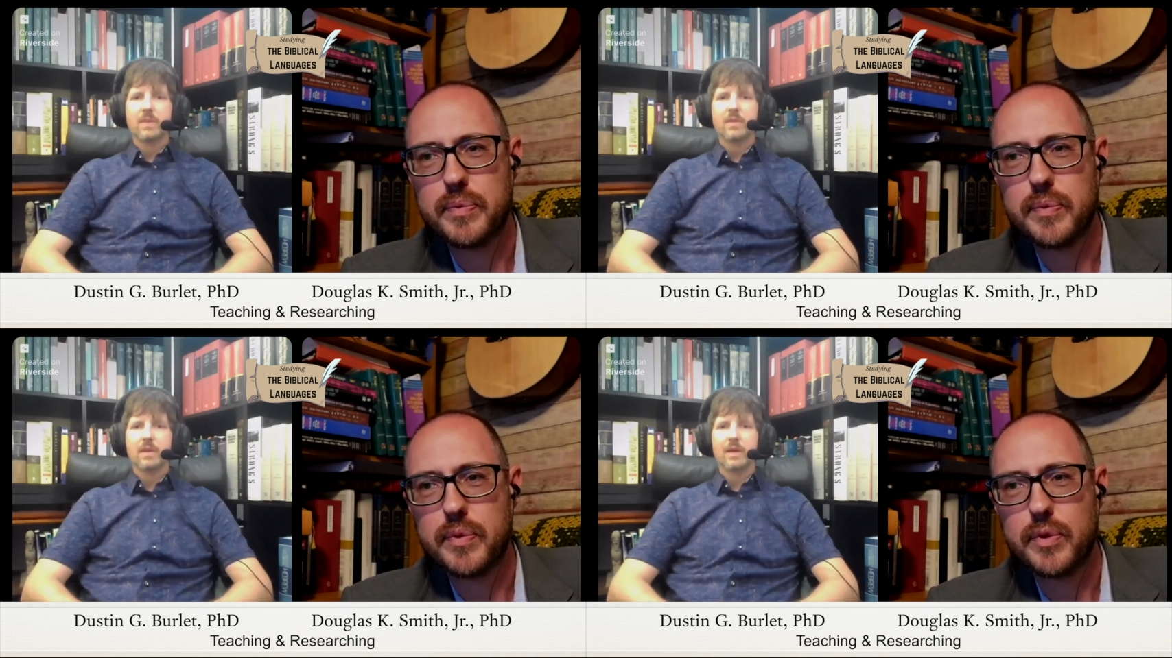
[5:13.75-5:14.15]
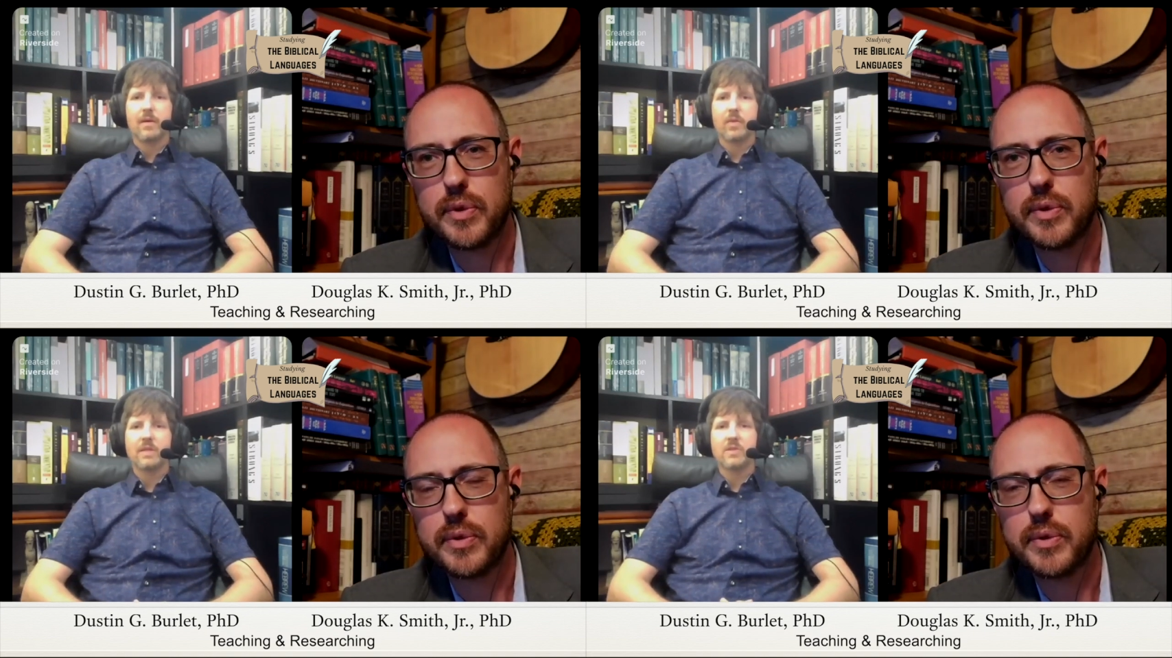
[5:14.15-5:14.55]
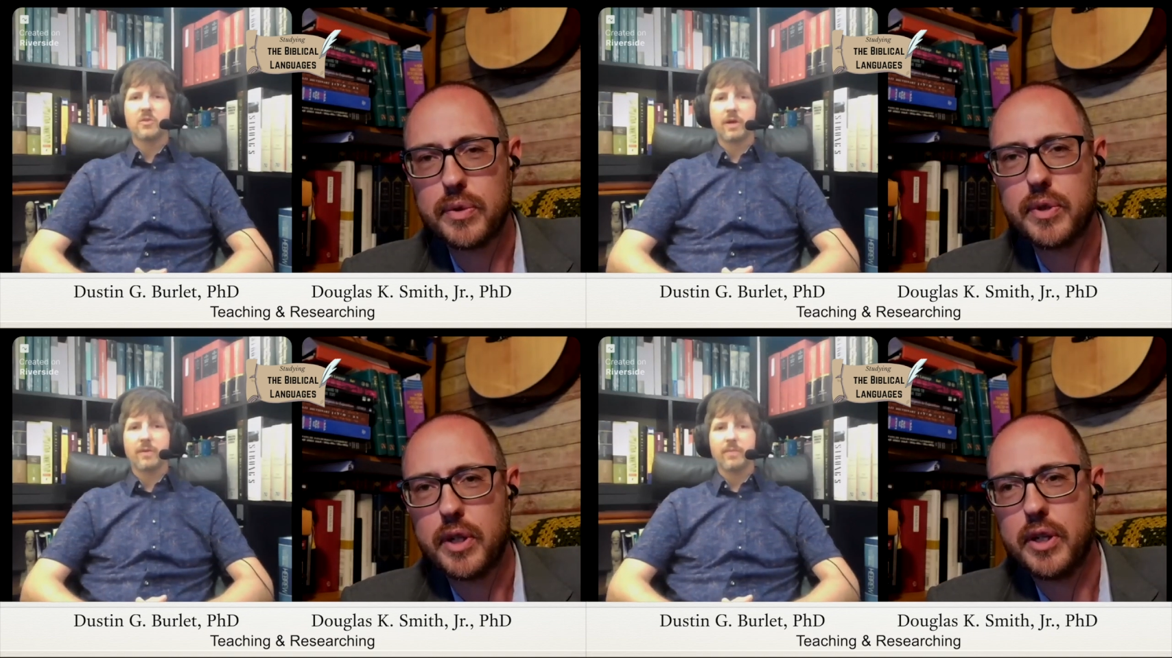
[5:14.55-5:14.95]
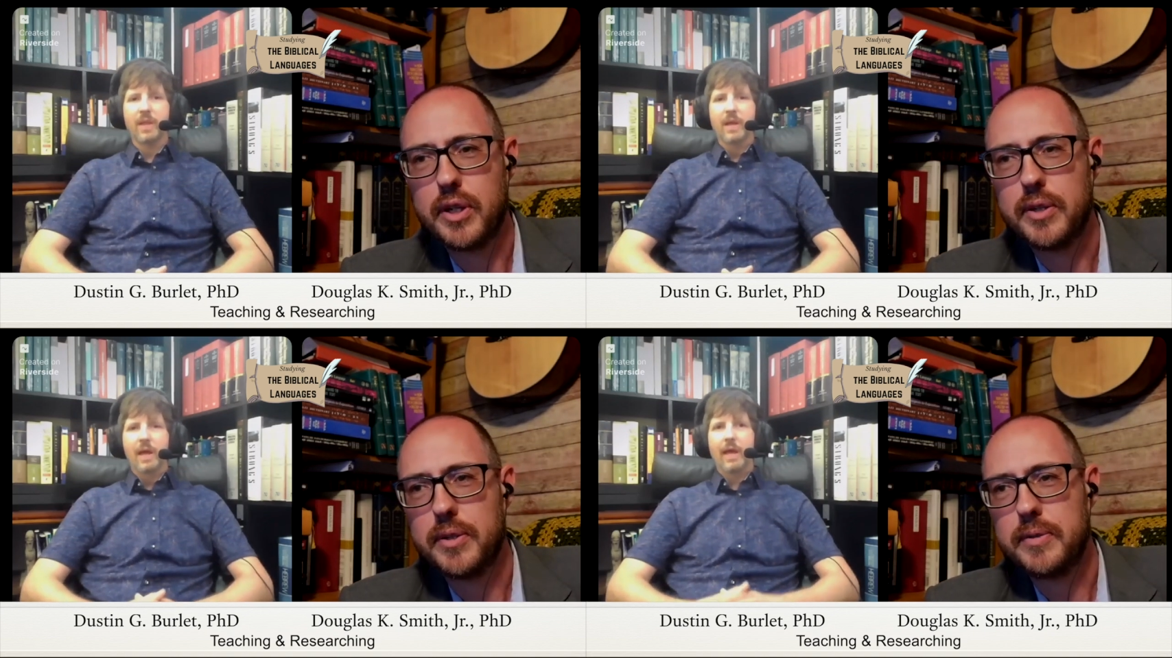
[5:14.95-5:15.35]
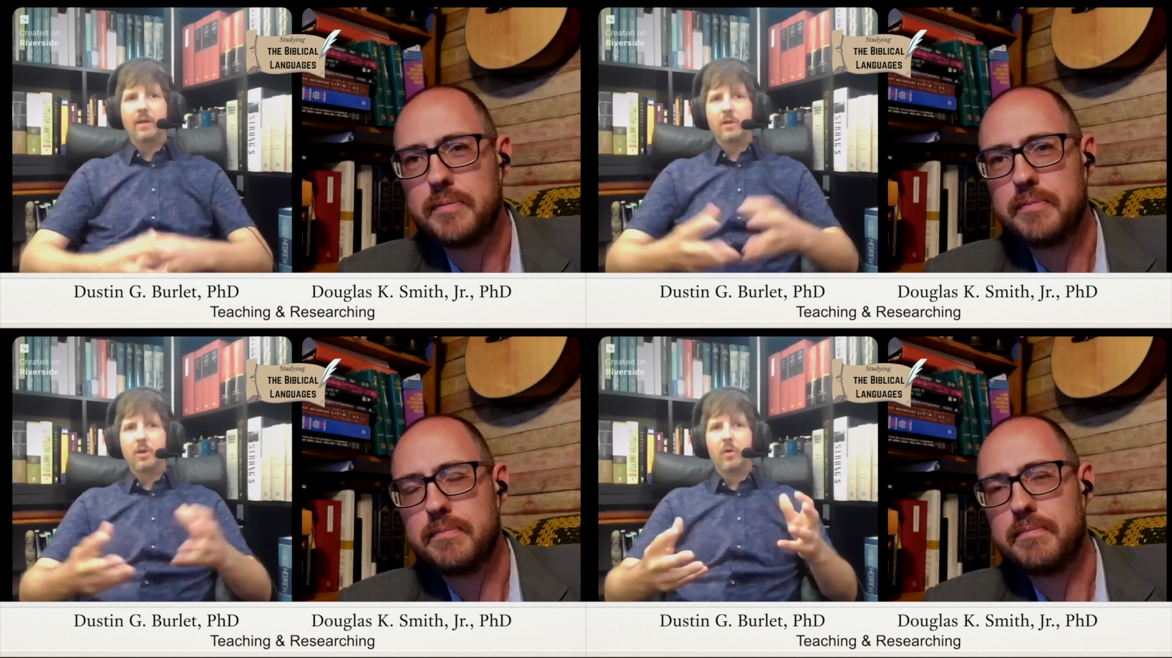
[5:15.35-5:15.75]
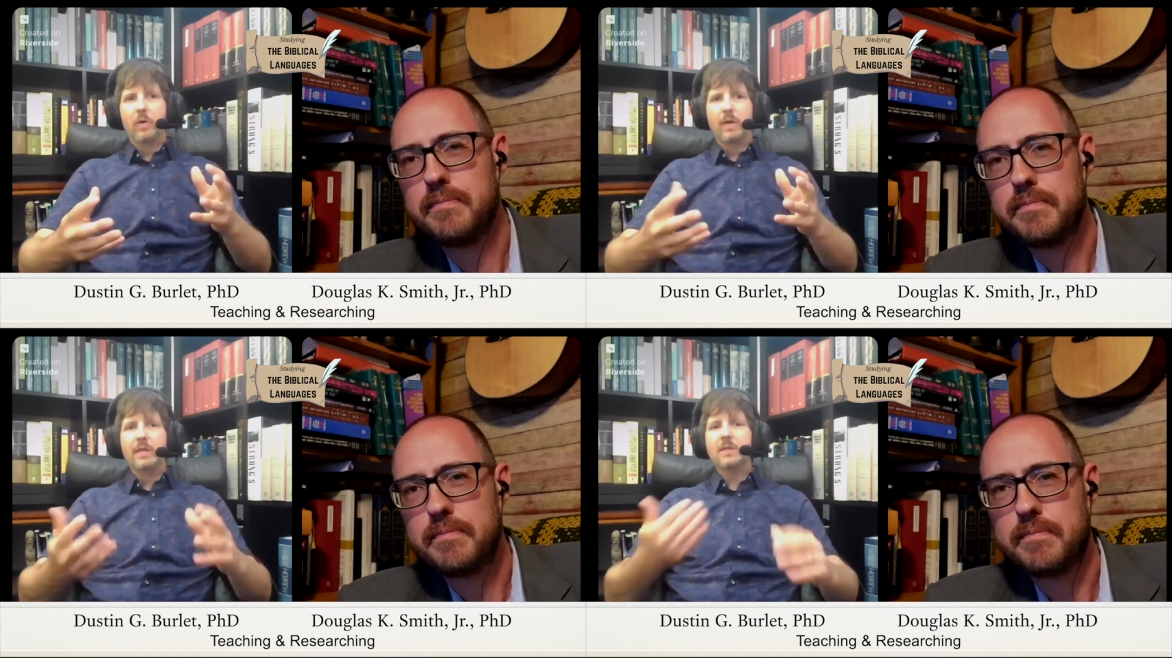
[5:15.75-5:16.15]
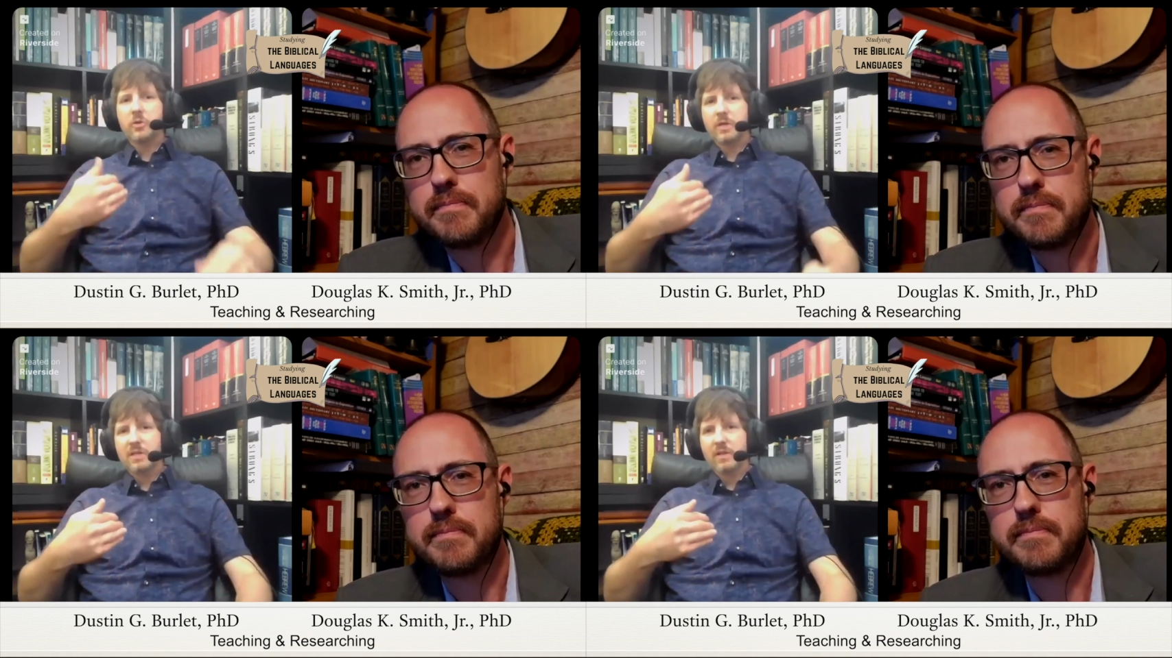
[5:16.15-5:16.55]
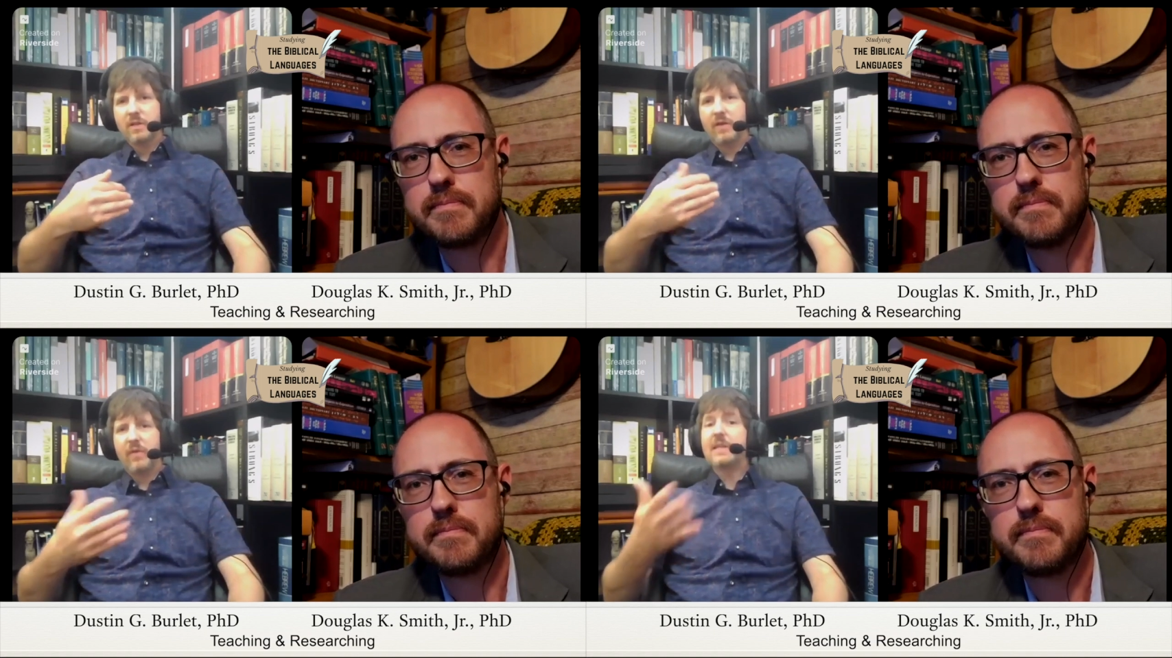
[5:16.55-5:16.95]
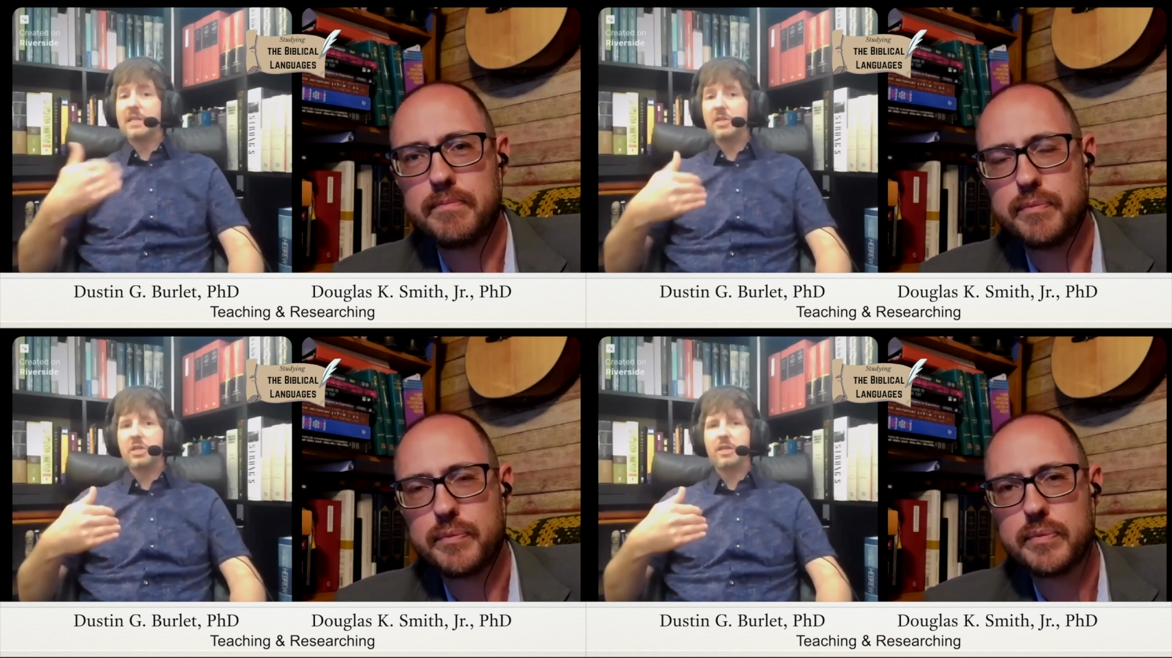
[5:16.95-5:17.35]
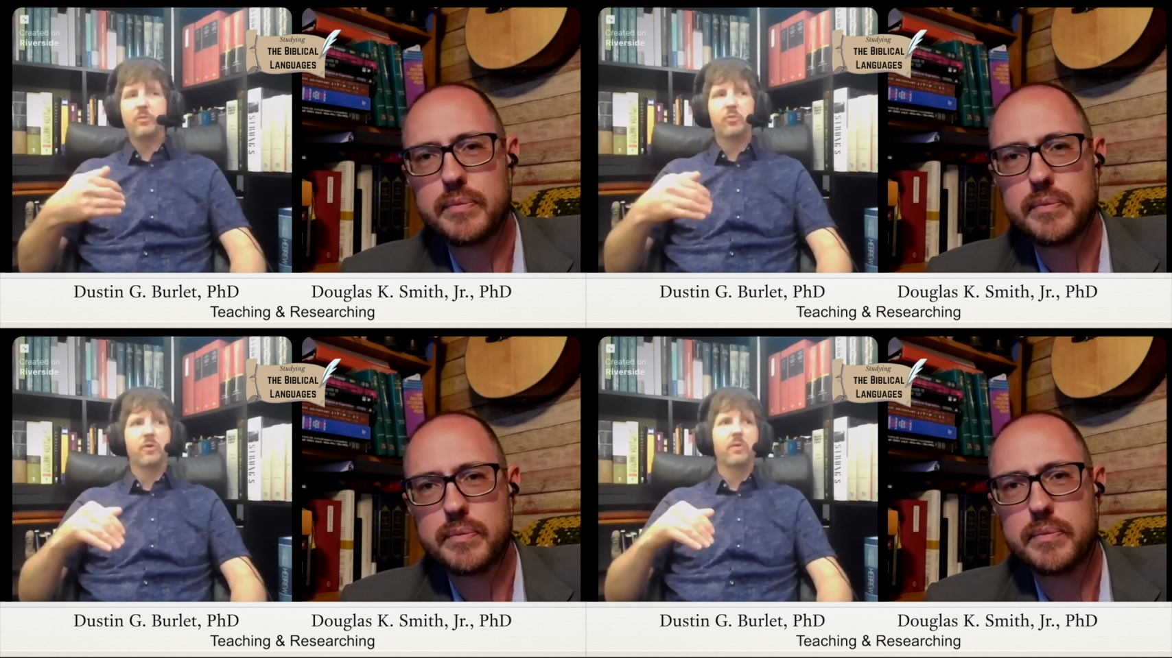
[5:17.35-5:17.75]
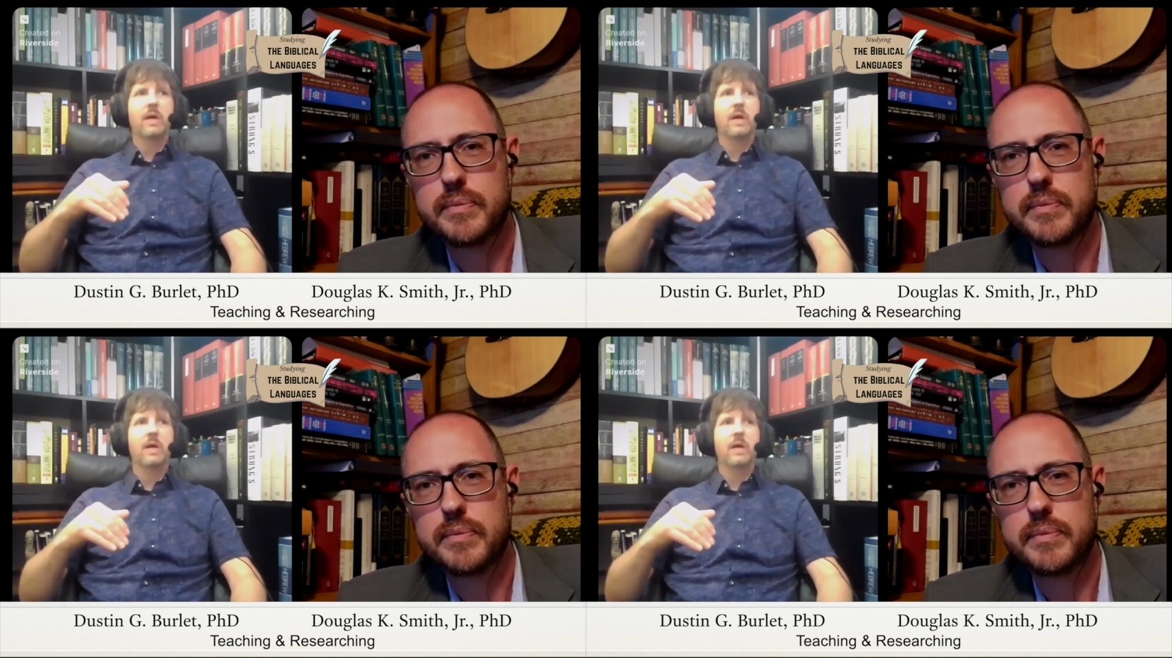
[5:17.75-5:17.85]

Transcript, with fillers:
Speaker 1: Yeah, that's right. And you know, interestingly enough, I teach Hebrew,